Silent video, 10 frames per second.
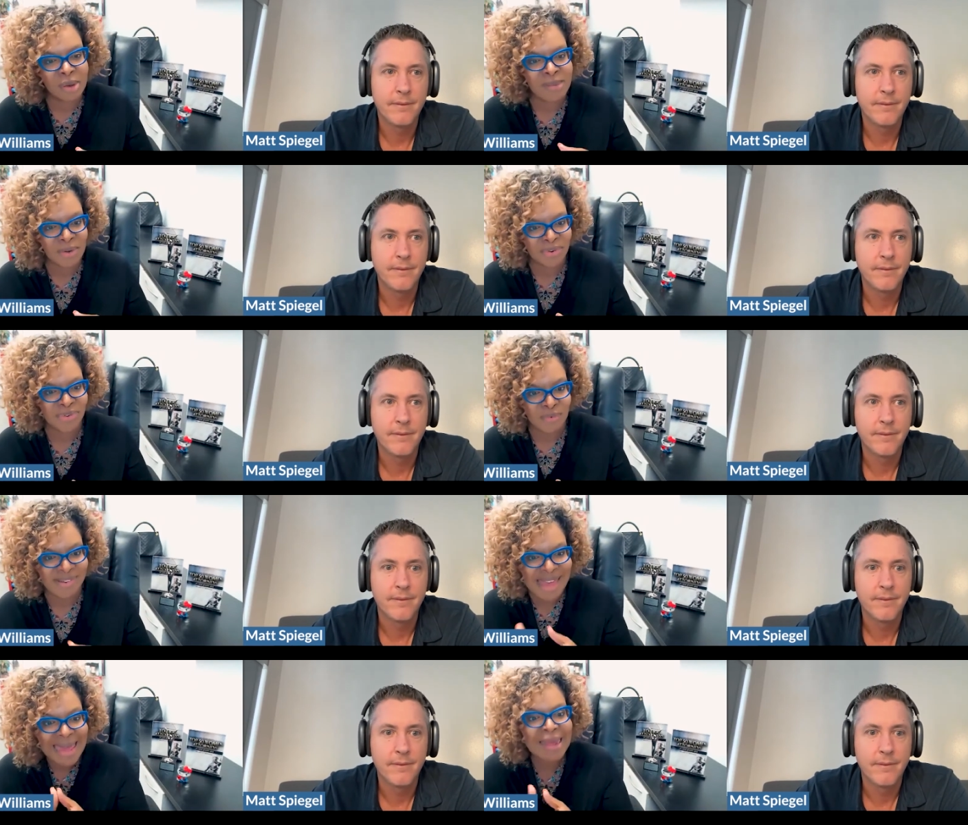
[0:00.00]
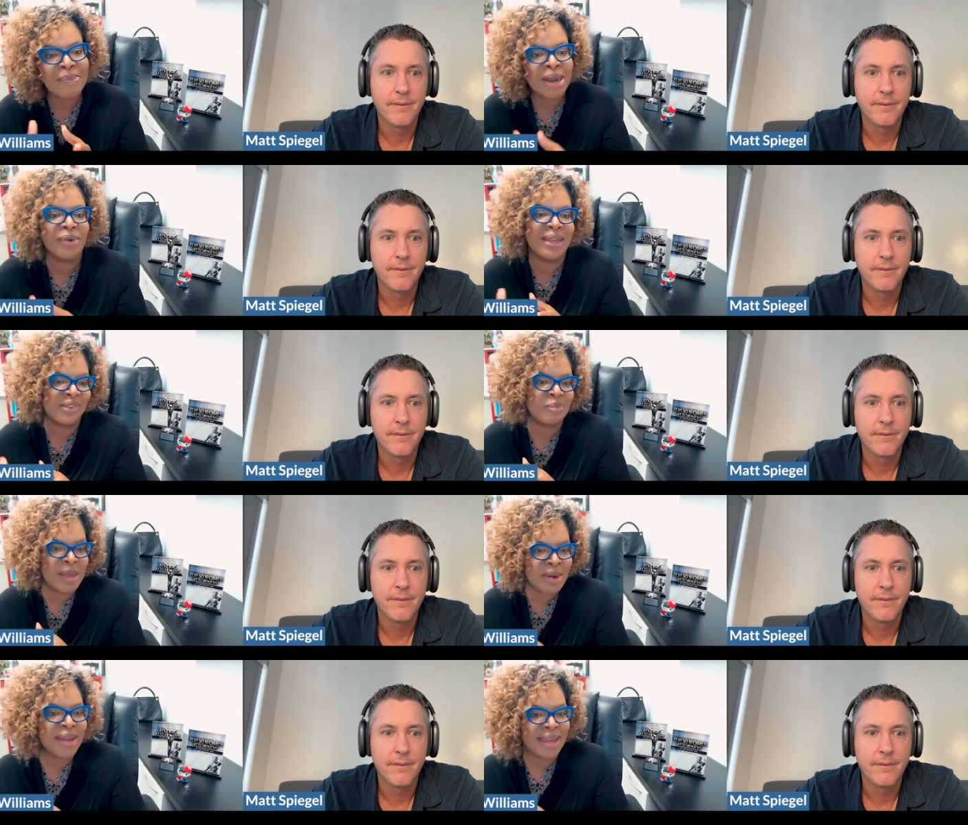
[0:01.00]
Speaker 1: a better service and a better
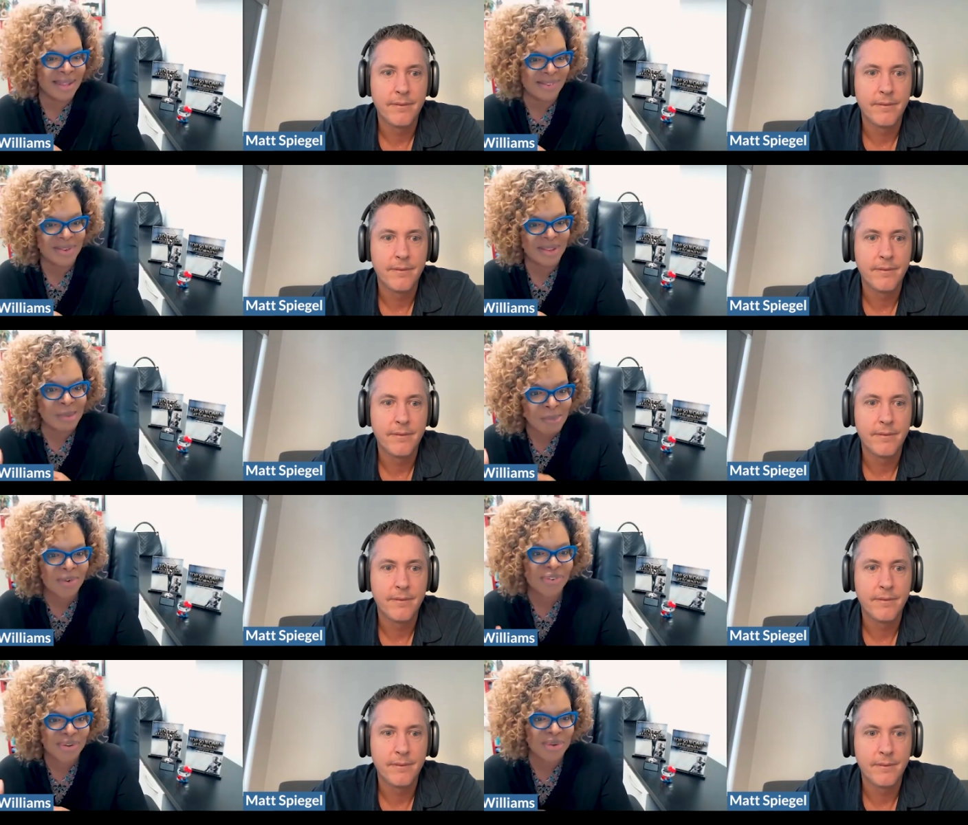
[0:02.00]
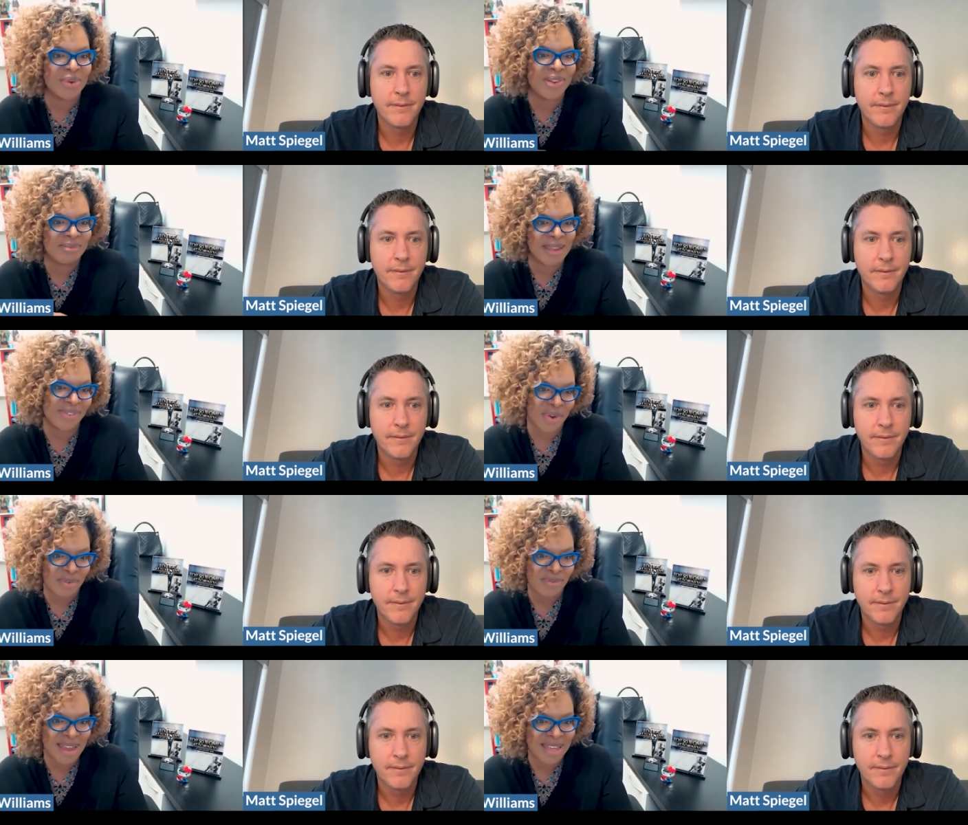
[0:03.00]
experience so that the person who is being
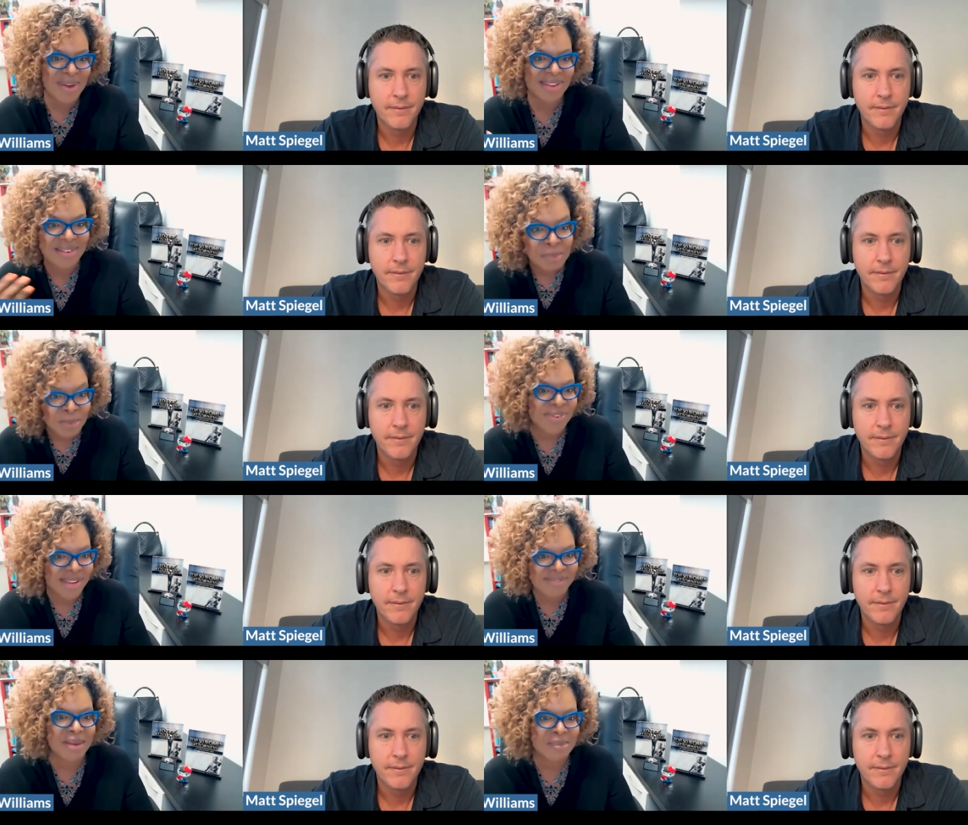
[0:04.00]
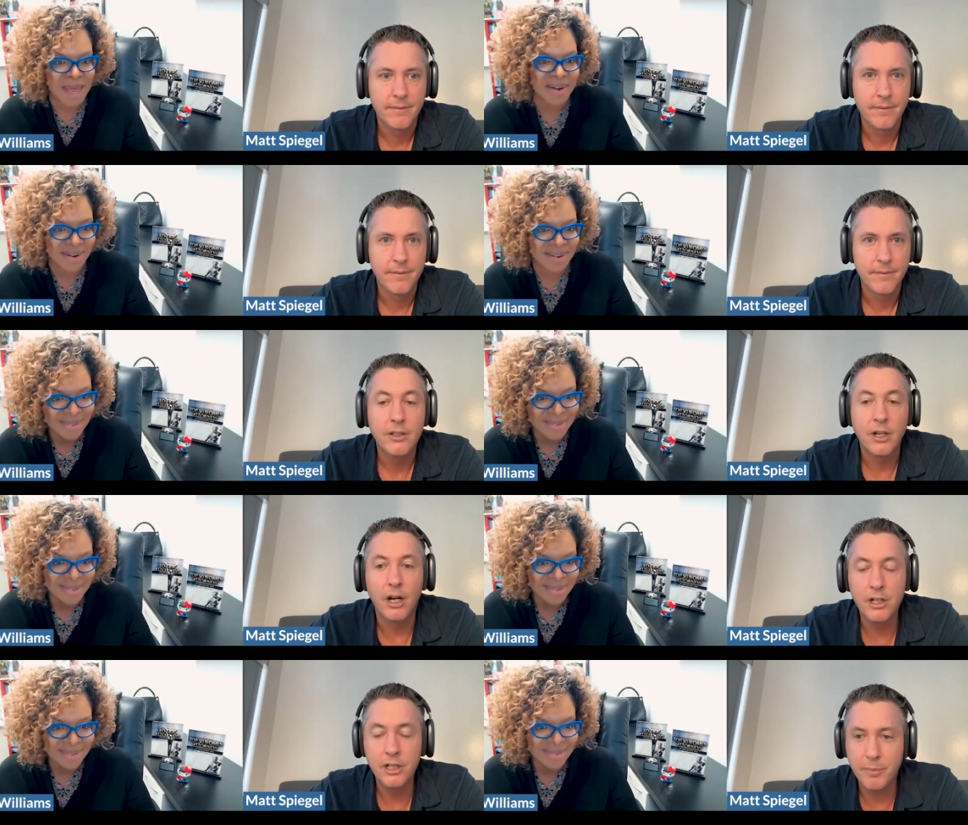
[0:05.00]
served by you actually perceives it better.
Speaker 2: It's one
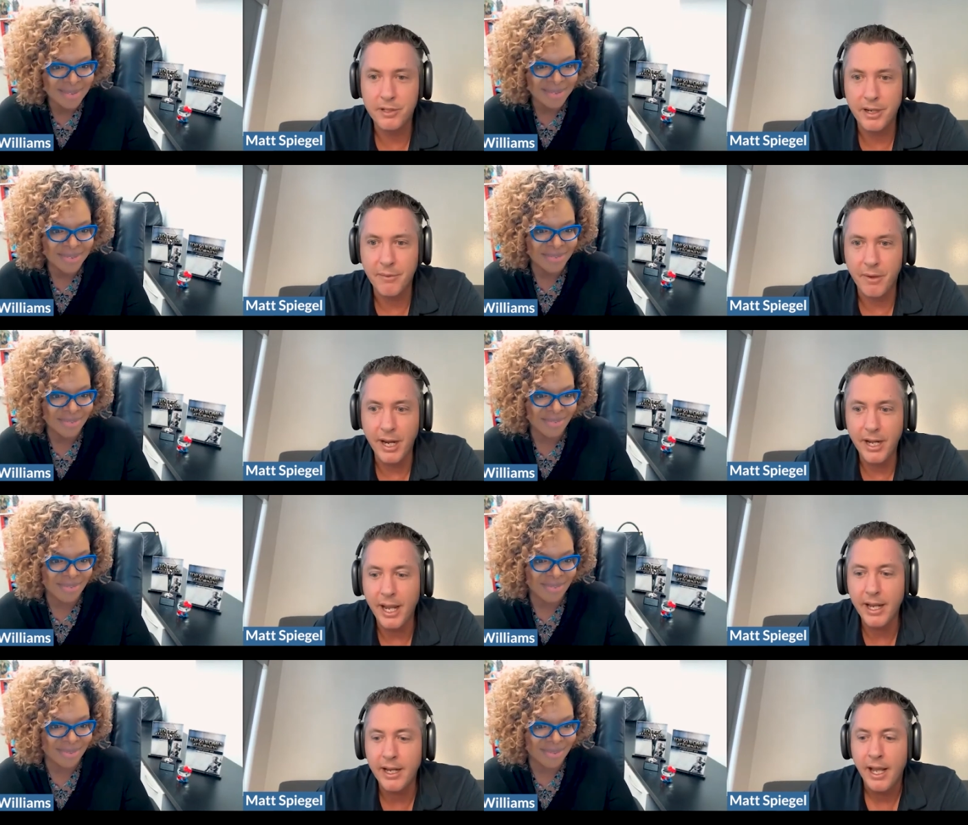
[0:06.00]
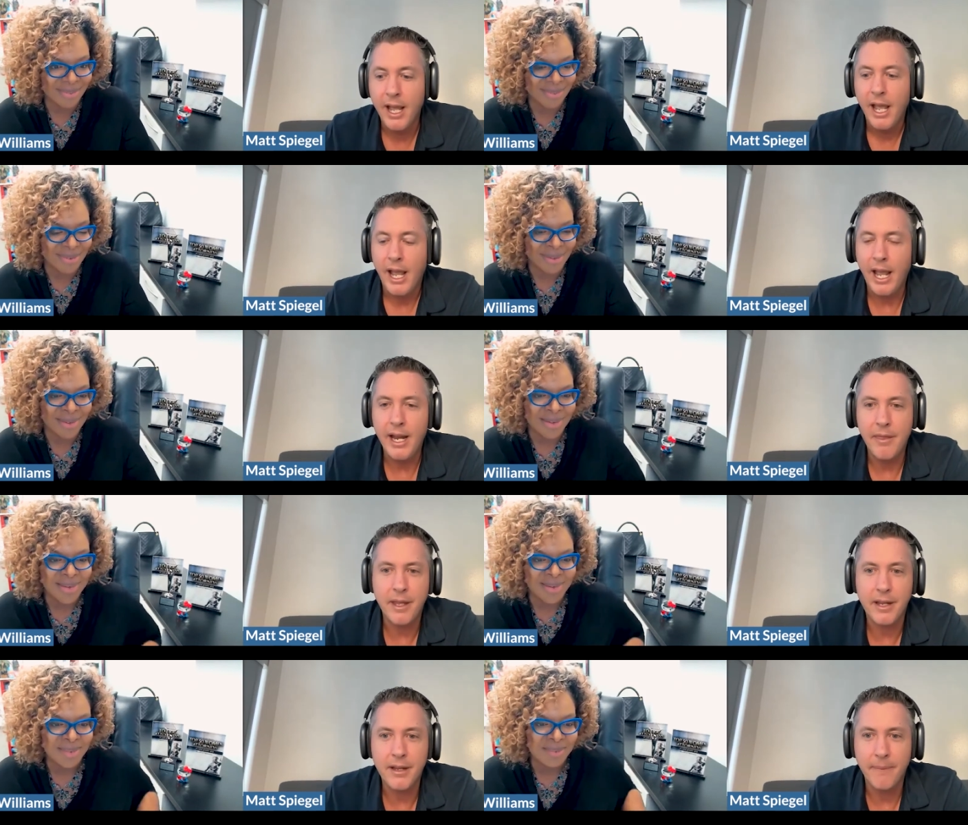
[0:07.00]
hundred percent right. And, and I
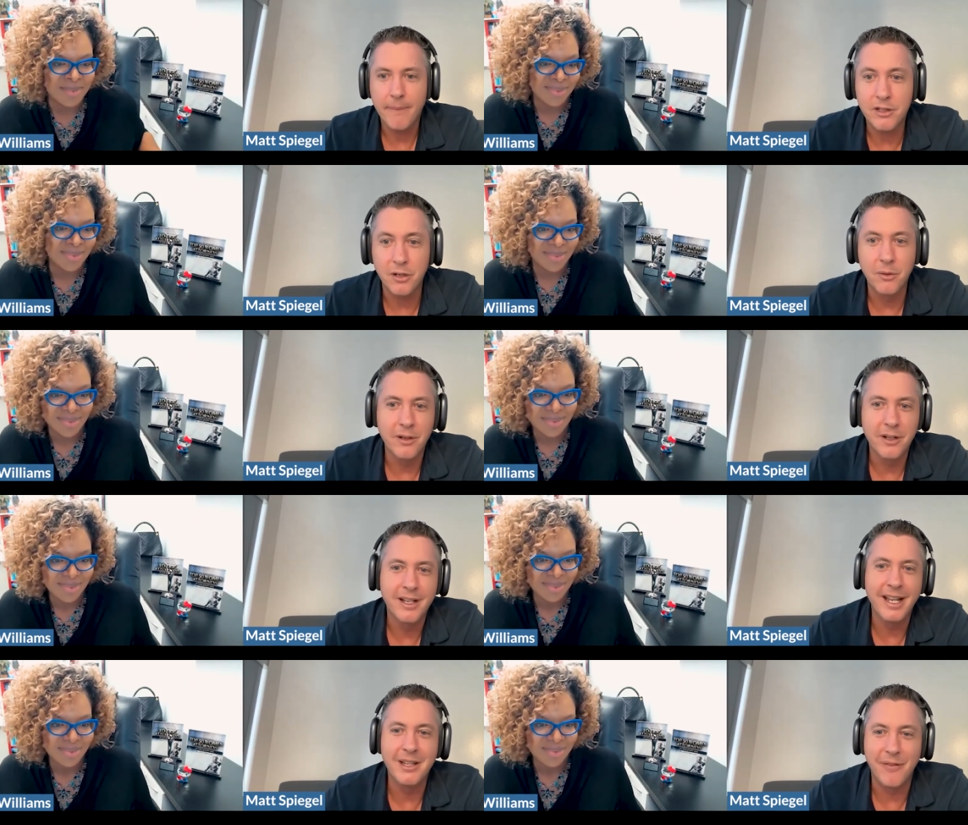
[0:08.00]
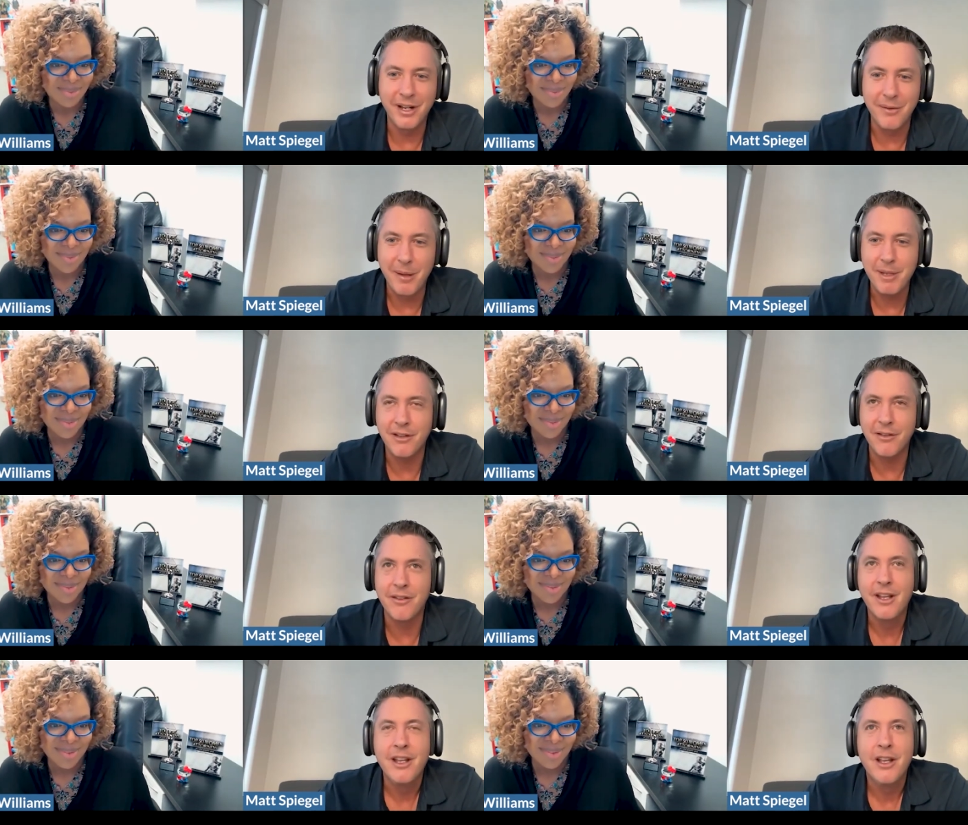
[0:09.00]
think, so it's funny, right?
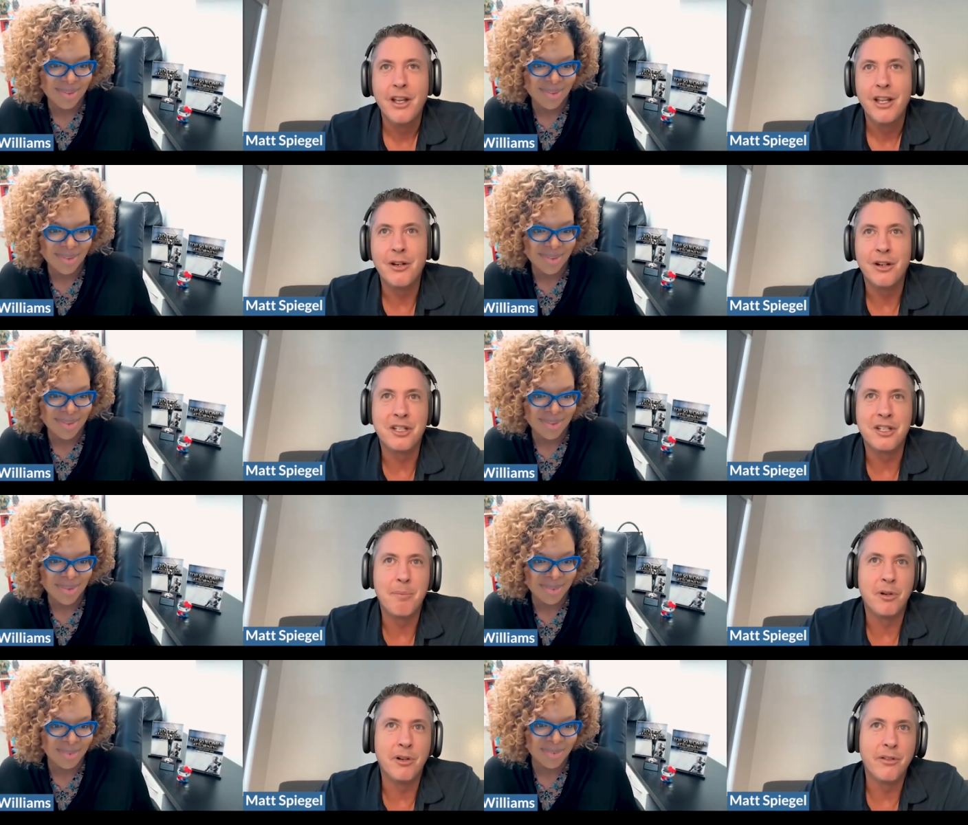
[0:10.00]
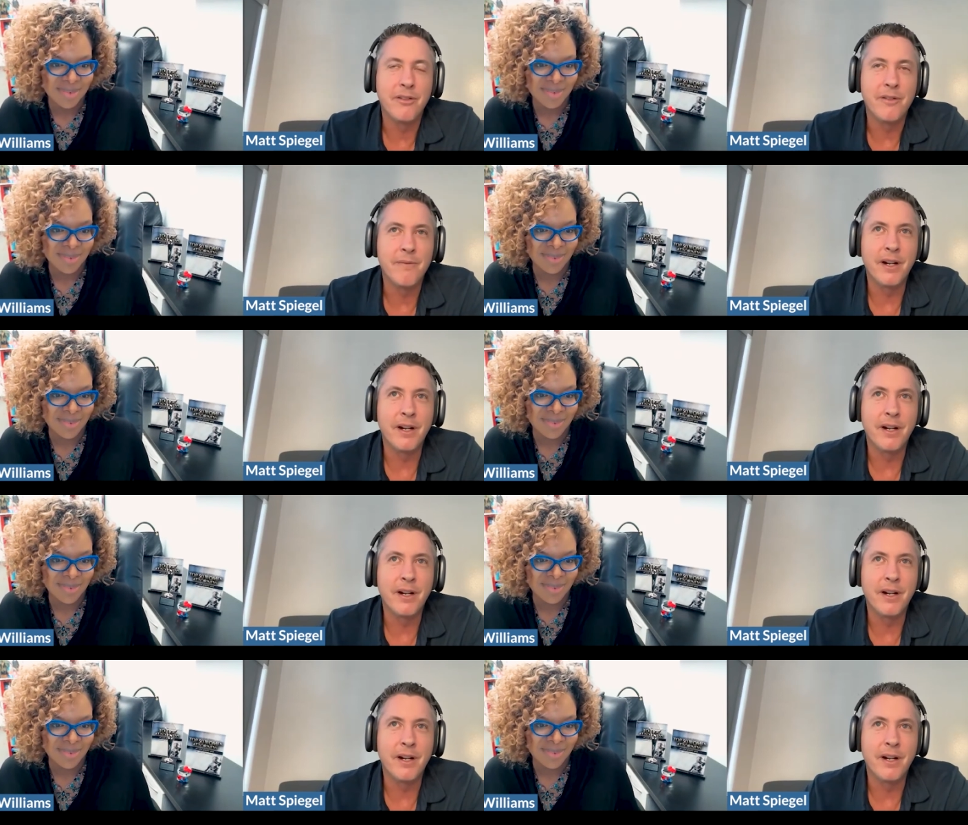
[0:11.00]
Because your example is